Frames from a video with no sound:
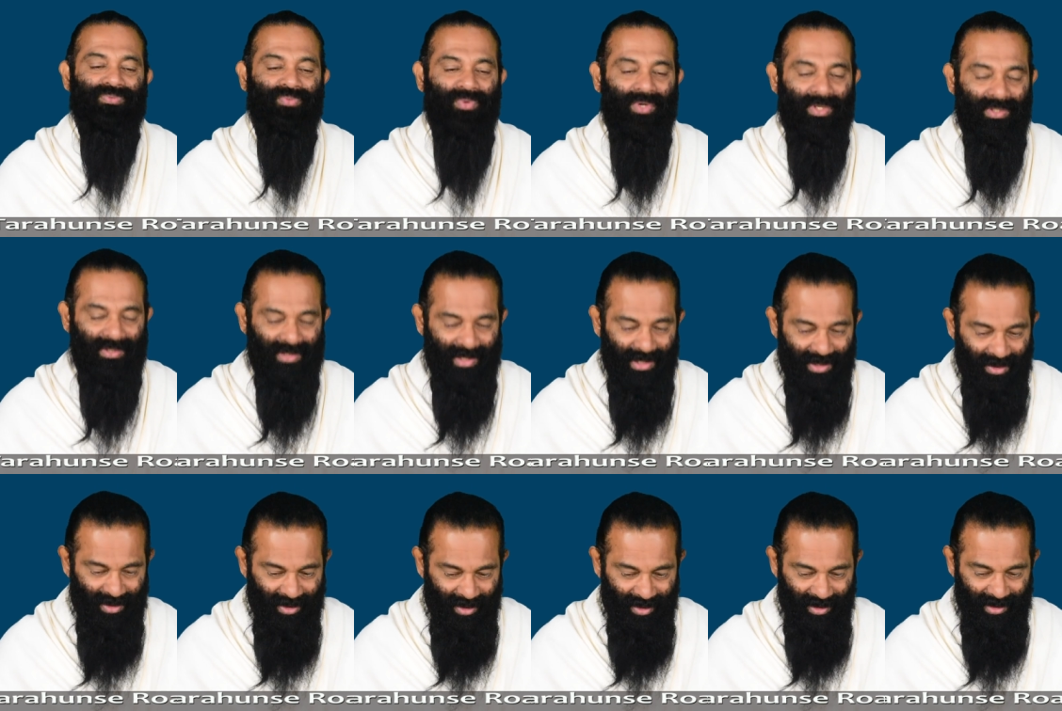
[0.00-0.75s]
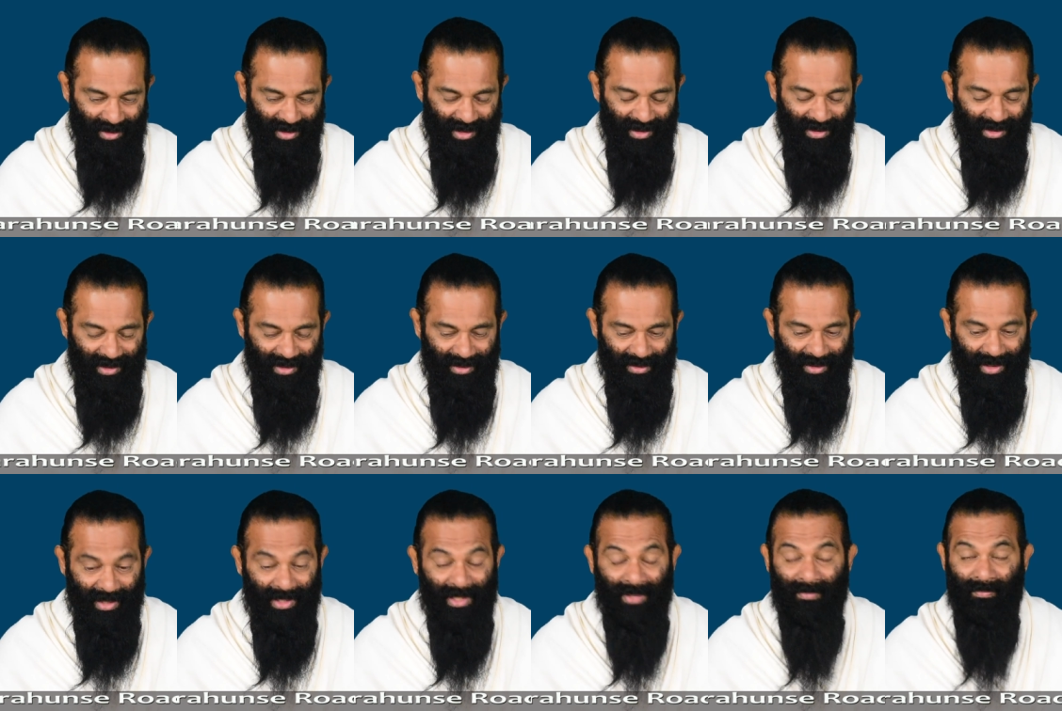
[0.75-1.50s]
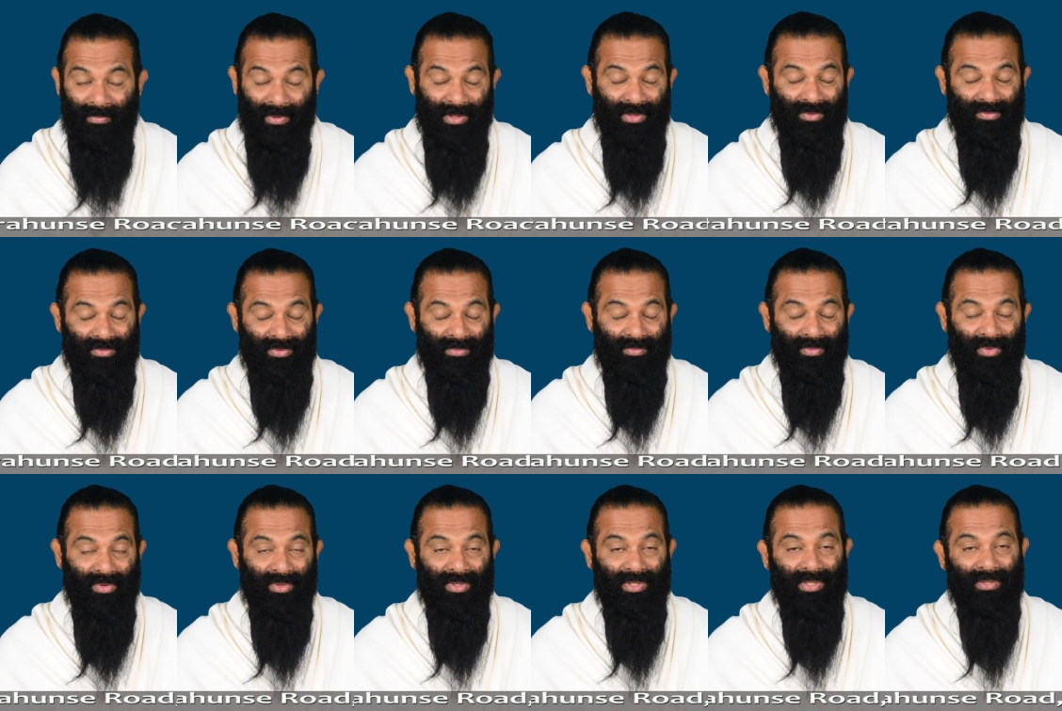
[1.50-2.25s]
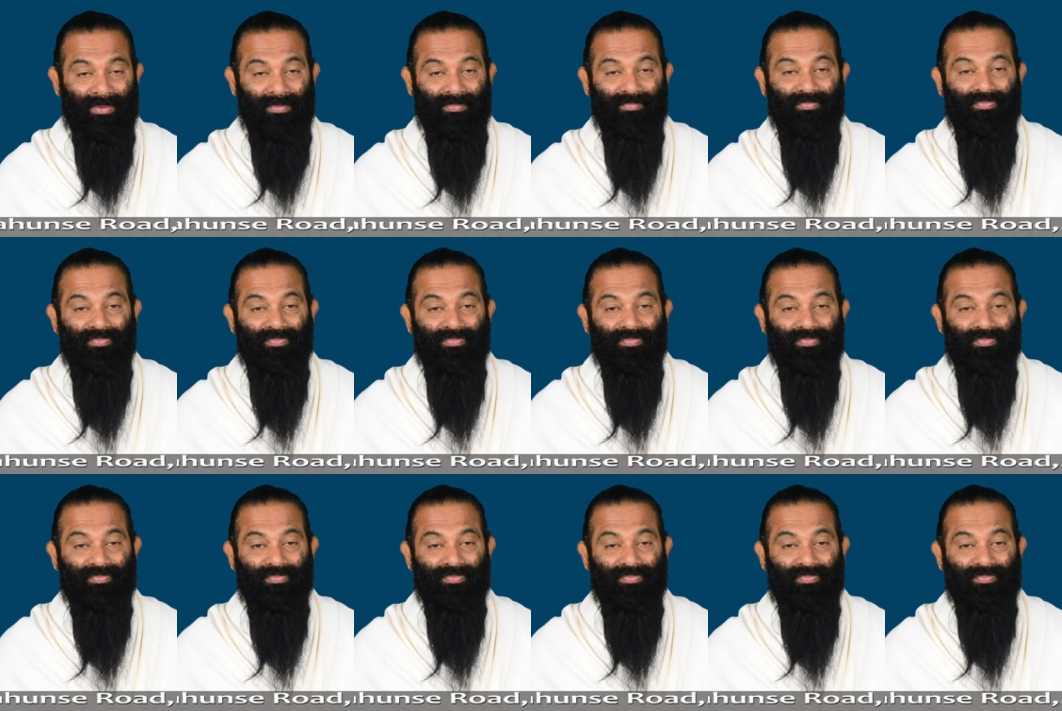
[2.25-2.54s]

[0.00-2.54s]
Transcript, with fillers: what they call any, any part of the body.